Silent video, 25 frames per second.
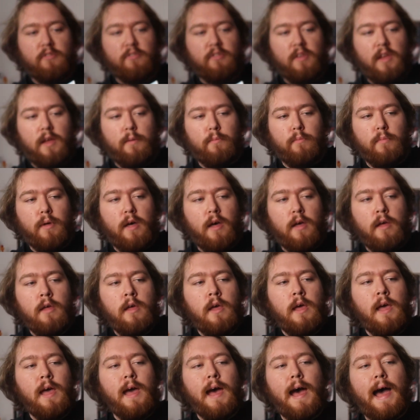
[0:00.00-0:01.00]
see. But
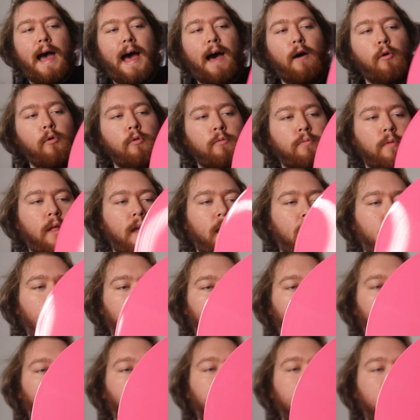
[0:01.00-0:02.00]
out of like
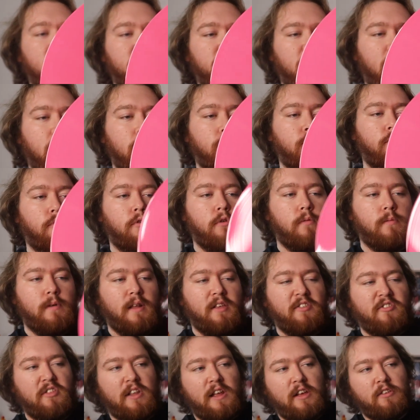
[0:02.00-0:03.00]
a quick skim through of
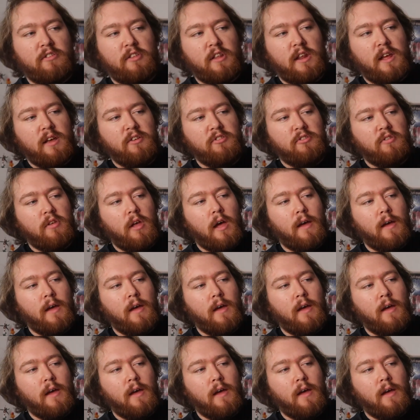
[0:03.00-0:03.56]
listening to this,